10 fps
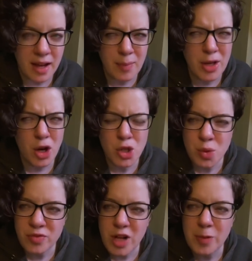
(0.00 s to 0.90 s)
I'm like, are you
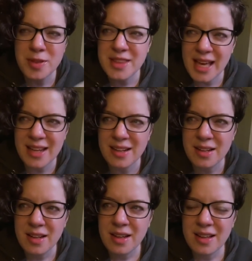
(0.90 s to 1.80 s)
involved? But then
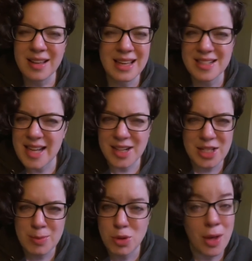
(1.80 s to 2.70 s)
it attacked
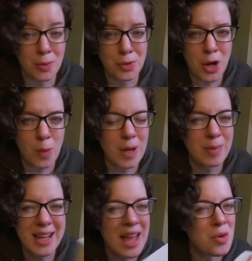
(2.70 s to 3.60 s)
him, so I don't know. But I'm
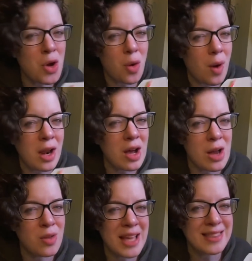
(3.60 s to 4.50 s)
like, I don't know. I don't, I
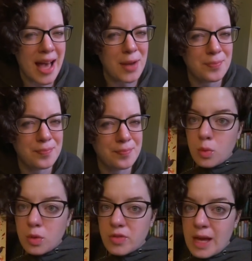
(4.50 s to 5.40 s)
don't like that.
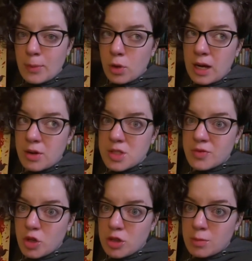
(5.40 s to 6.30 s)
We've got more House of
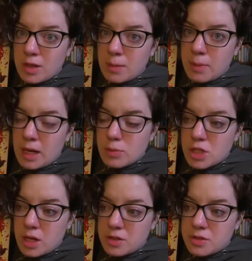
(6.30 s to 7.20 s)
Earth and Blood
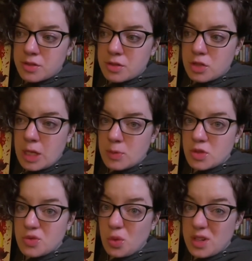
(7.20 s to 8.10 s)
bombshells,
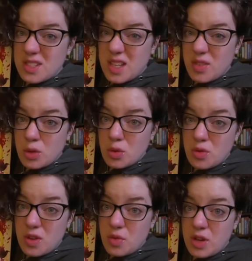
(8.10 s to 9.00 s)
chapters 47 through
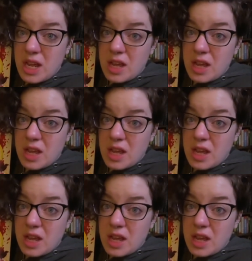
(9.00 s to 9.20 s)
50.